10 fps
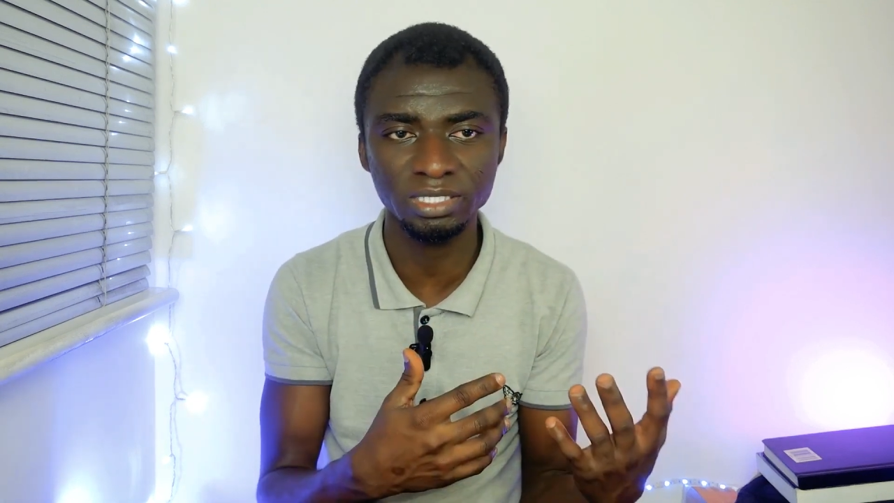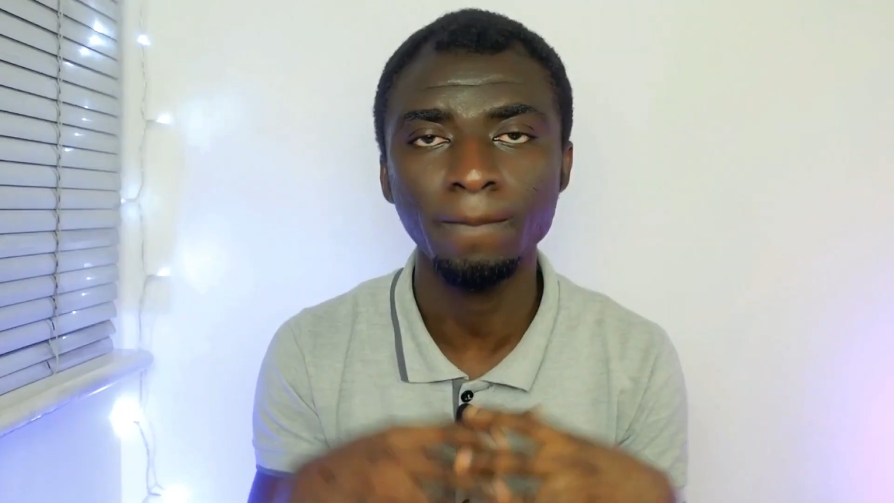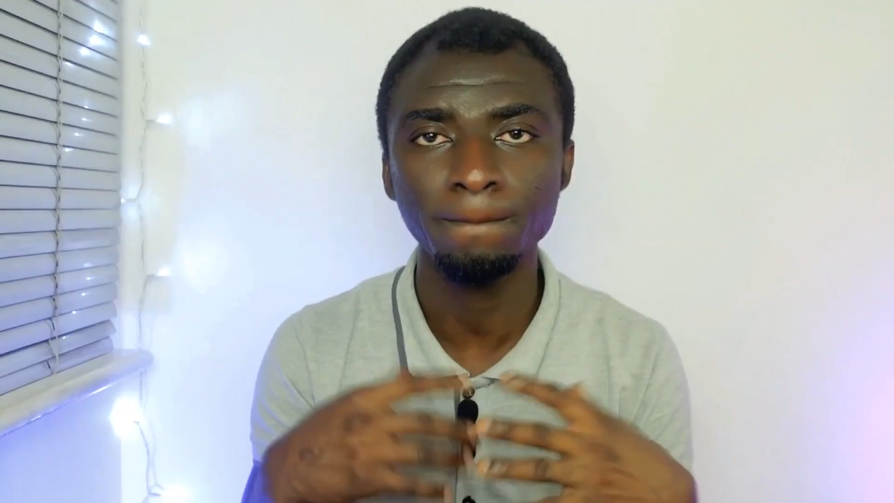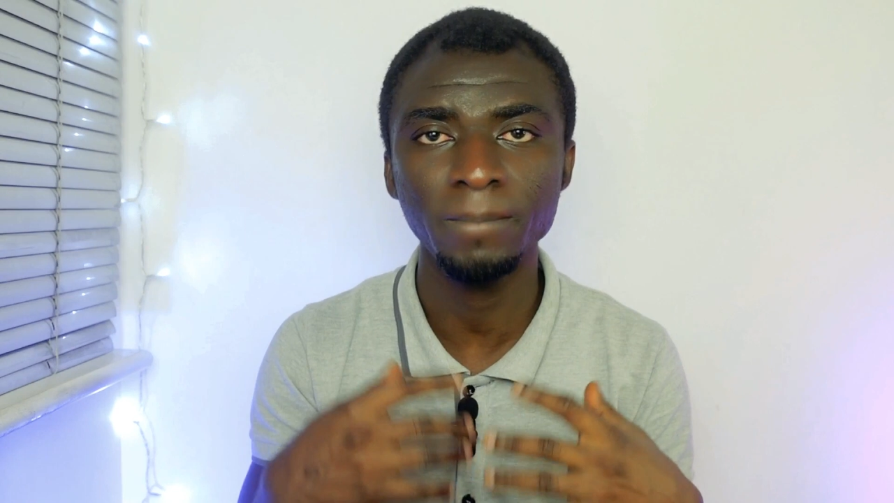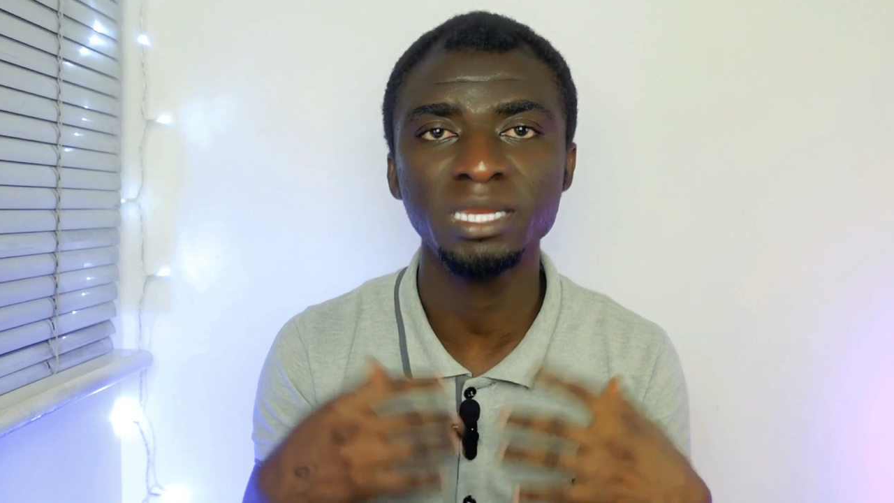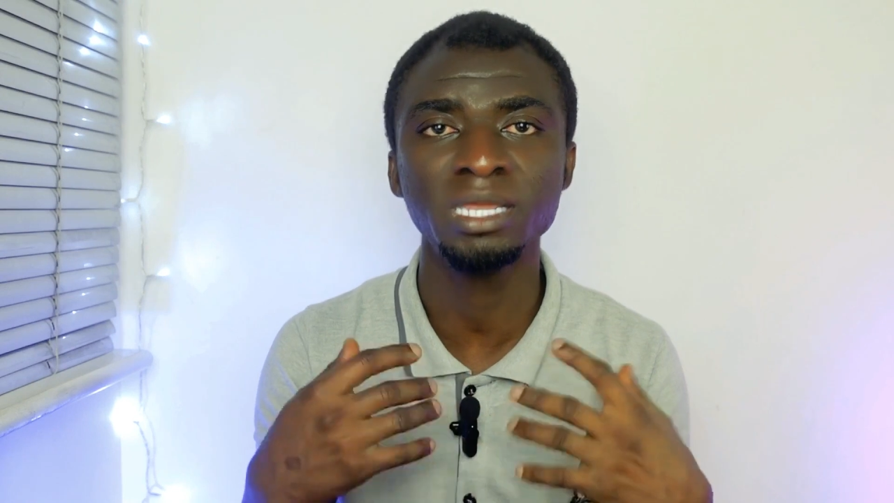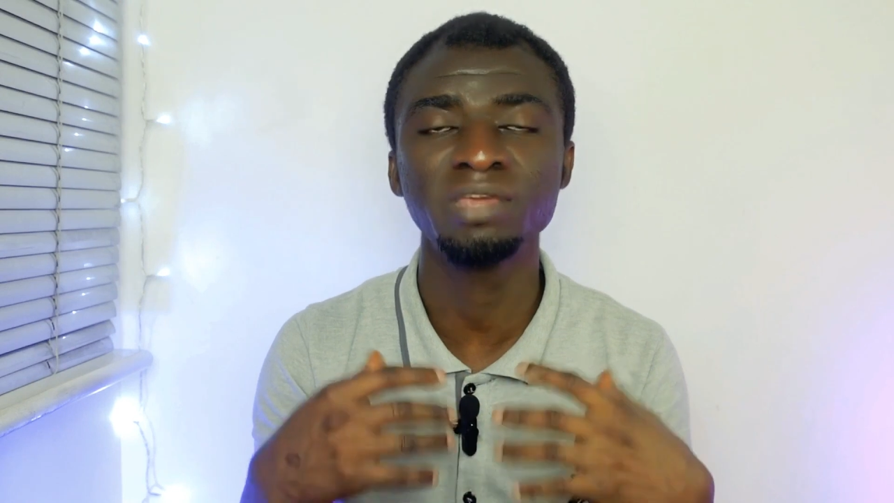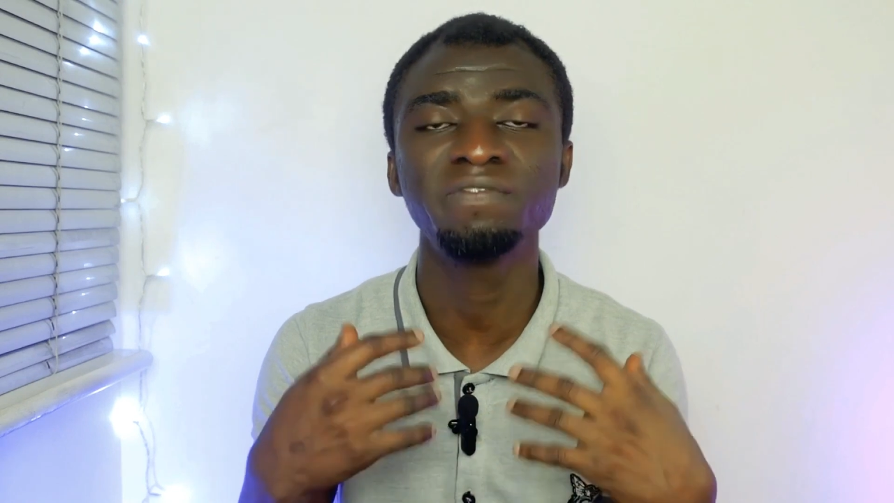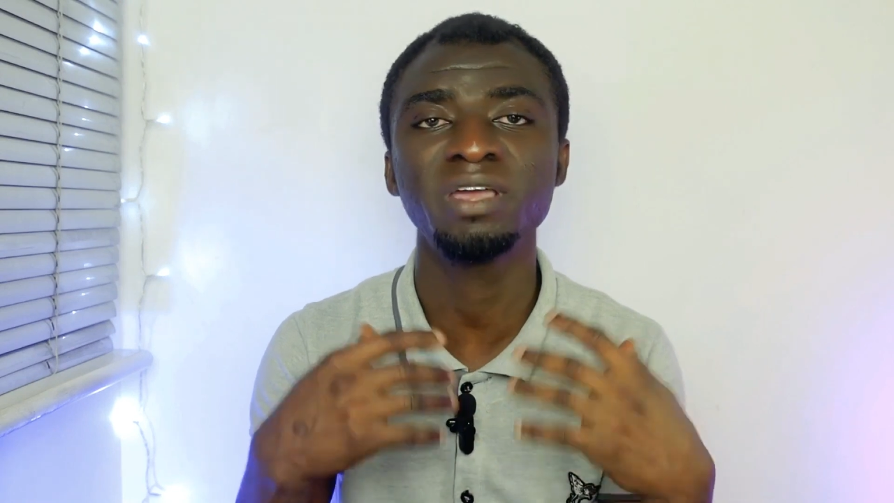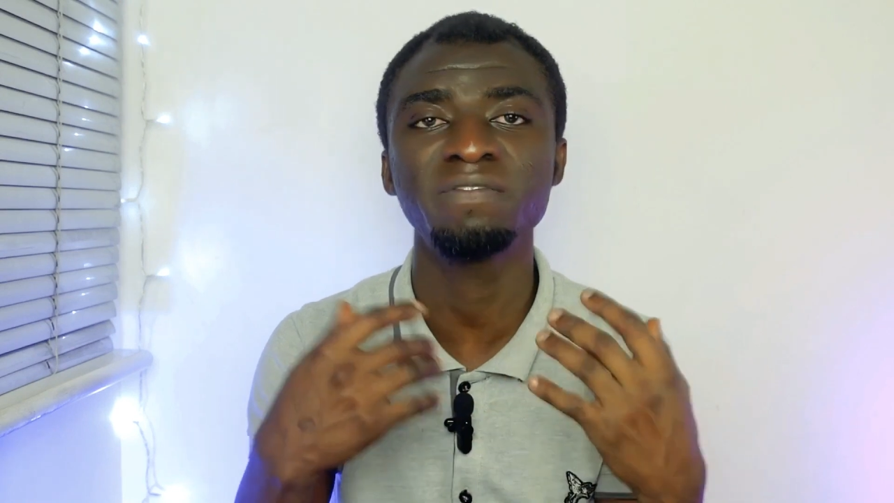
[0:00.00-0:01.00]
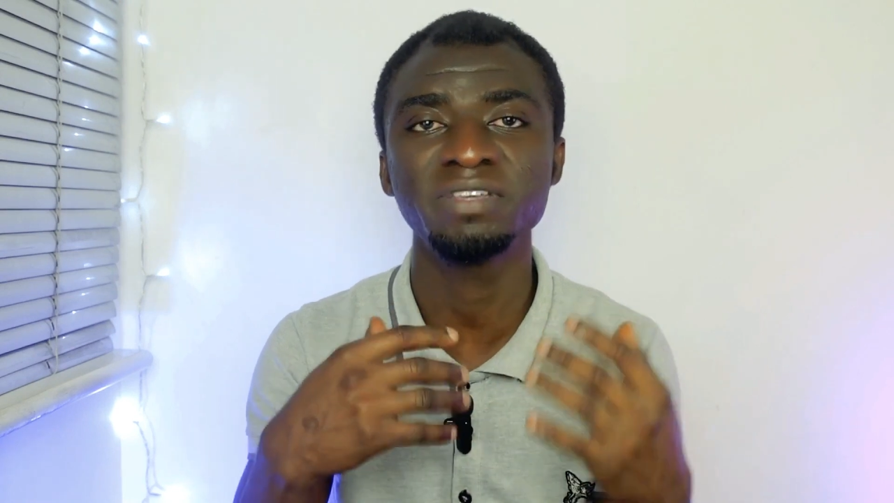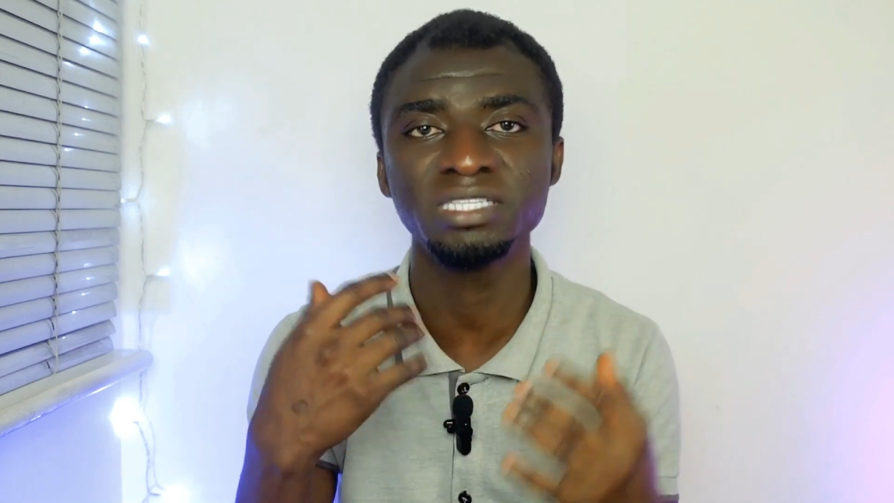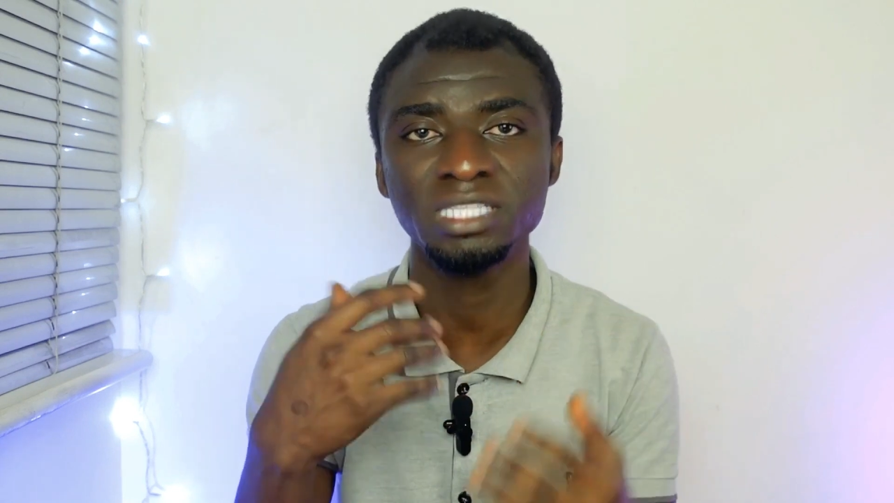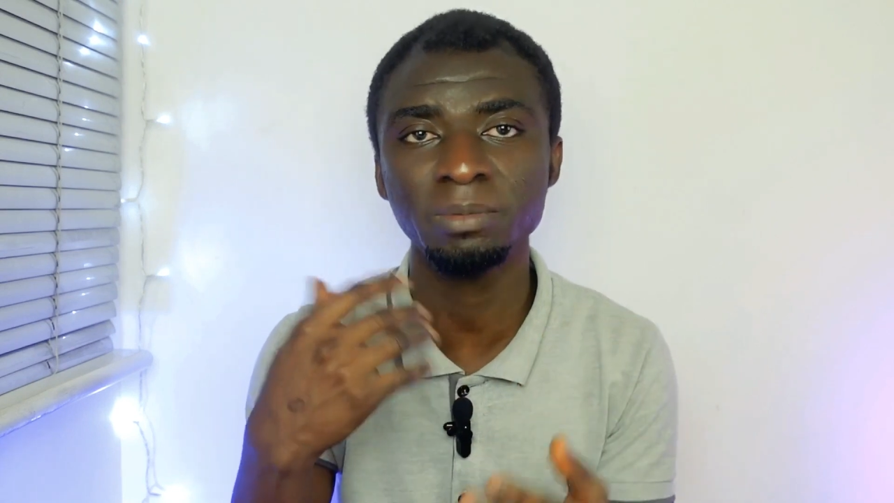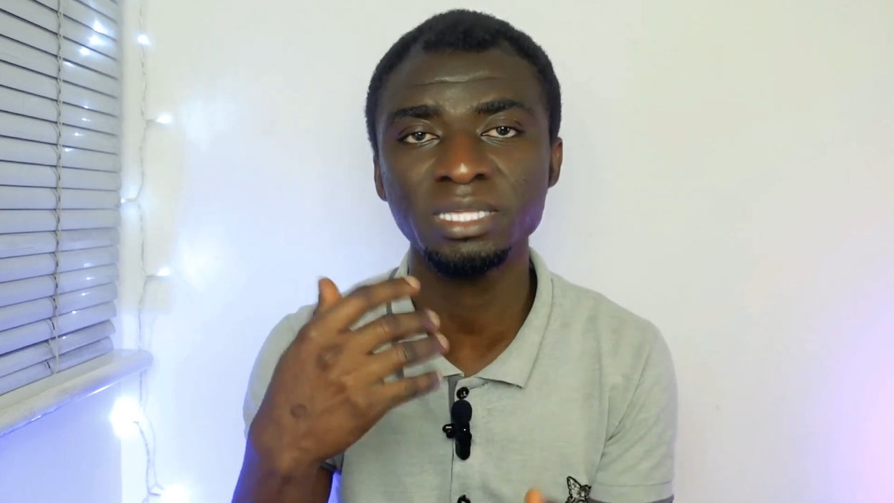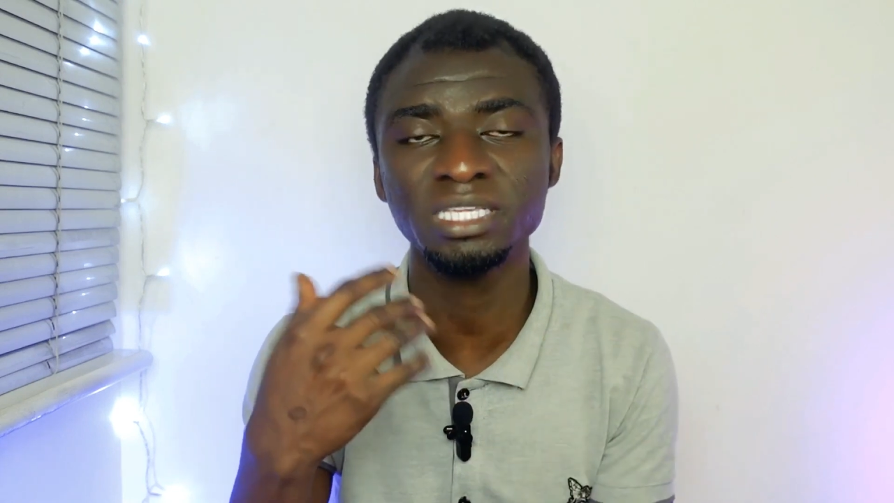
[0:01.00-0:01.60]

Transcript: But then if you have a systematic